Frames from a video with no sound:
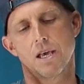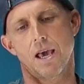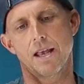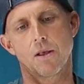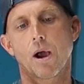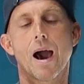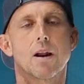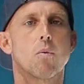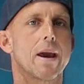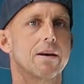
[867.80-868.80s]
and the
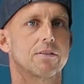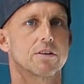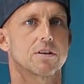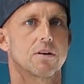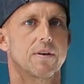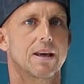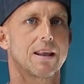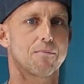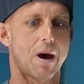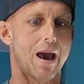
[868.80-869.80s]
kind of waves you're surfing, and
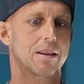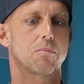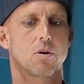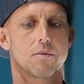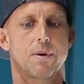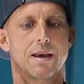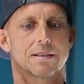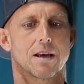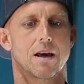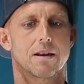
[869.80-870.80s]
then buy the board
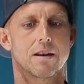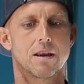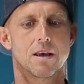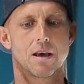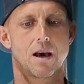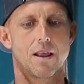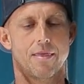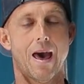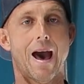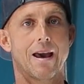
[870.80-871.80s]
based on
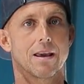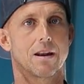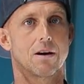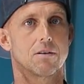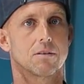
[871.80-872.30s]
that. You know?